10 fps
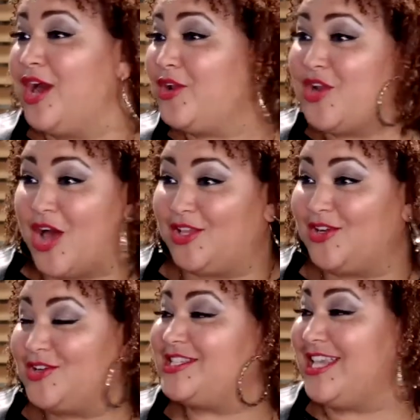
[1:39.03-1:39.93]
for
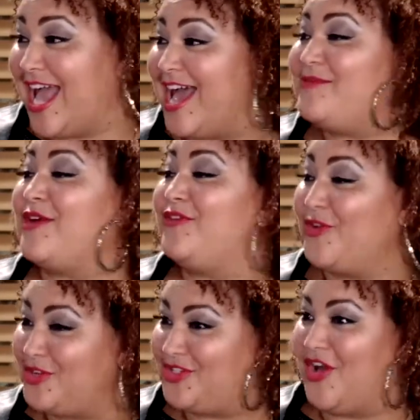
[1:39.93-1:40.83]
$300. Yeah, no, my
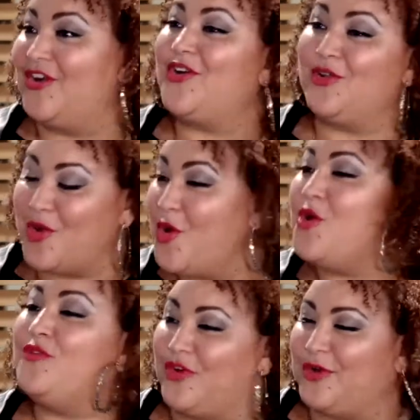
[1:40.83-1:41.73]
first kidding. song called
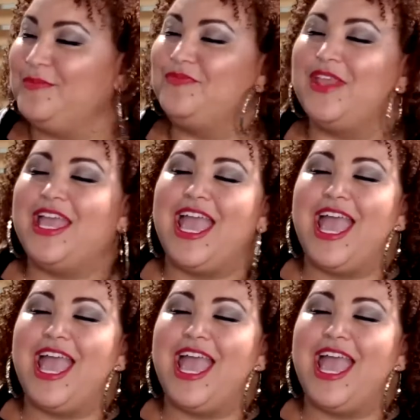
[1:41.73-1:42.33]
Over. Oh.